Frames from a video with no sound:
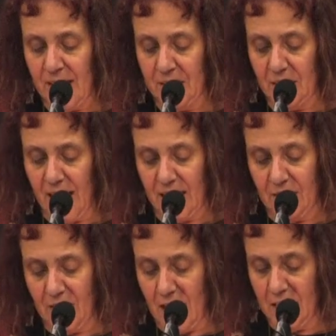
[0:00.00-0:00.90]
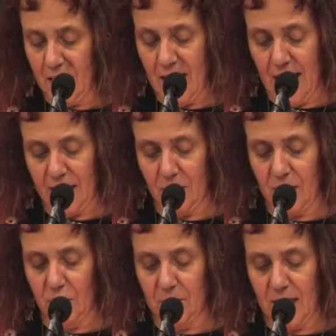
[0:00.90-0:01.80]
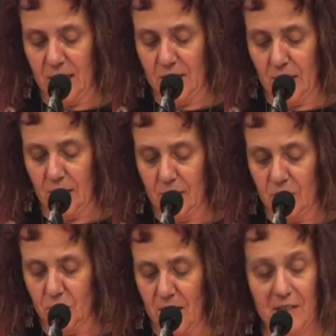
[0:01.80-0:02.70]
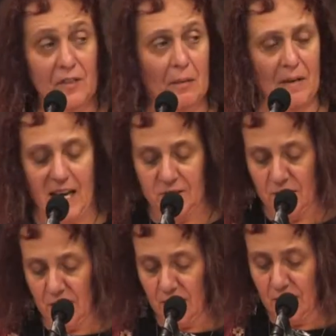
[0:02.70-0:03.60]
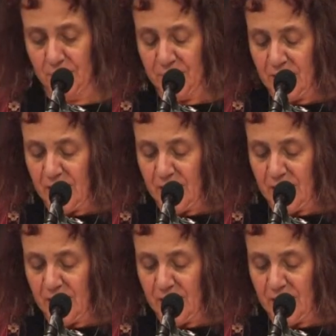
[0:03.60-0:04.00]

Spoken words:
and the lack of any adequate humanitarian response capacity,